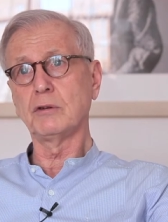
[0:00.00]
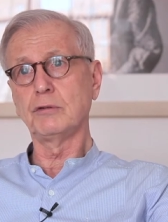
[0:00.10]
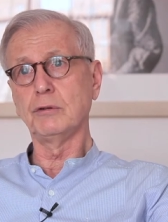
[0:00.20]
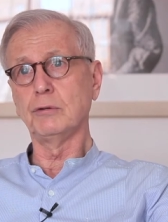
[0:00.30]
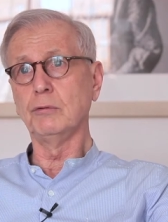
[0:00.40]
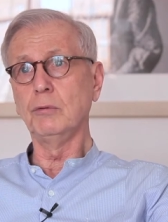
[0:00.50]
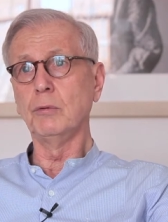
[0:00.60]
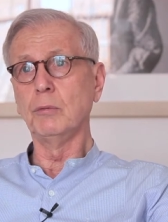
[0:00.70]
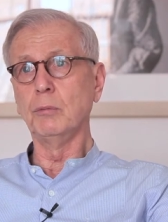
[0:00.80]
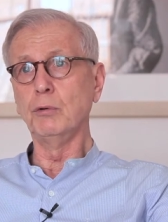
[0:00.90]
to
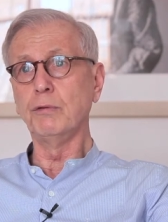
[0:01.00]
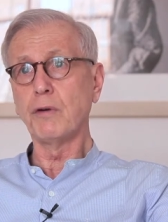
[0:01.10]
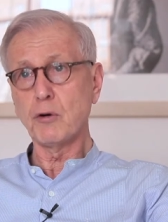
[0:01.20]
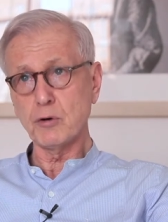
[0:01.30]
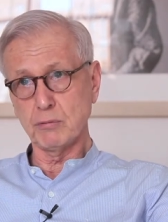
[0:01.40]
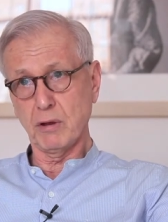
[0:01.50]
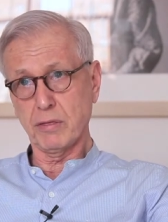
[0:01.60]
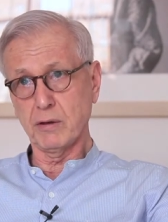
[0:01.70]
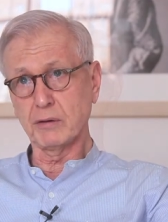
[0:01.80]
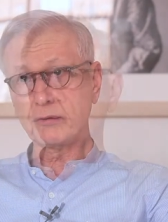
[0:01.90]
move forward
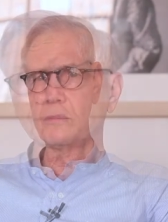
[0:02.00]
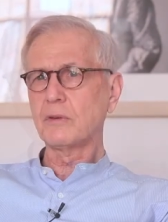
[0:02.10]
with this.